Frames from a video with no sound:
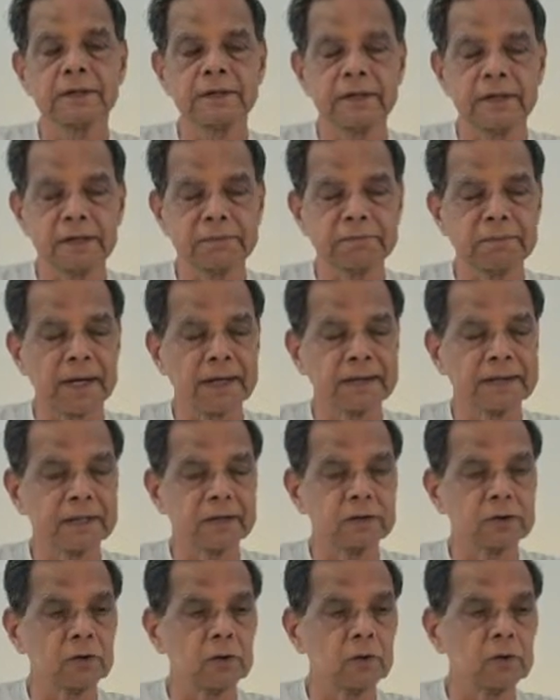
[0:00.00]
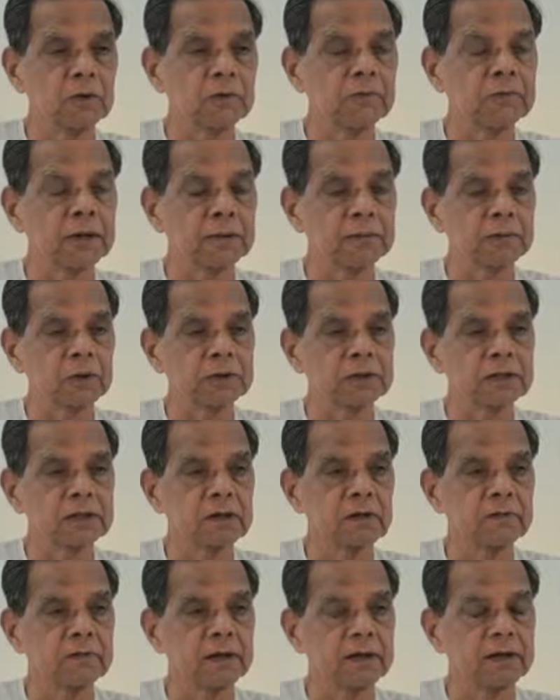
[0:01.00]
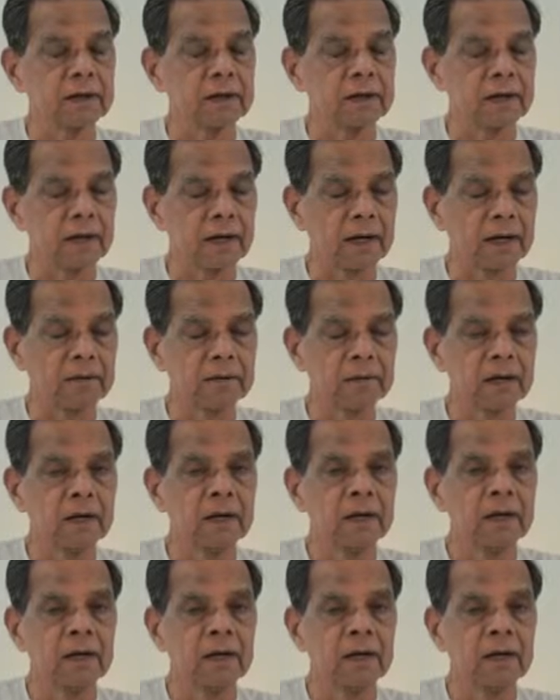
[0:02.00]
She is passing through the process of inner time.